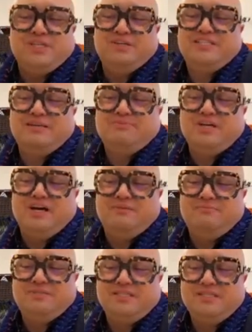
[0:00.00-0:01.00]
So
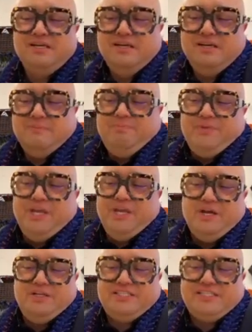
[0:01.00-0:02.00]
sometimes,
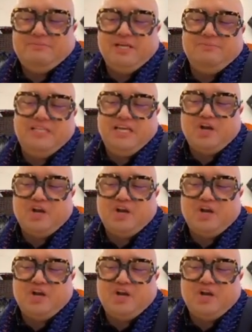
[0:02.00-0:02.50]
sometimes